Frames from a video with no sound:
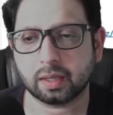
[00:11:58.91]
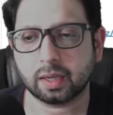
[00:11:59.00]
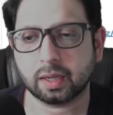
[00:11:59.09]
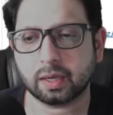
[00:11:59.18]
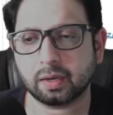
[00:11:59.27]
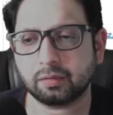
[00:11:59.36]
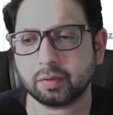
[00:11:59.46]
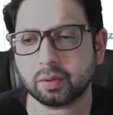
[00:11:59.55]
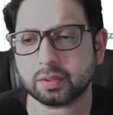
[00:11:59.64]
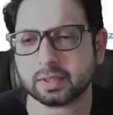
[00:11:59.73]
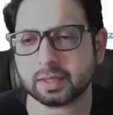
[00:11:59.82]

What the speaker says: And if you could see,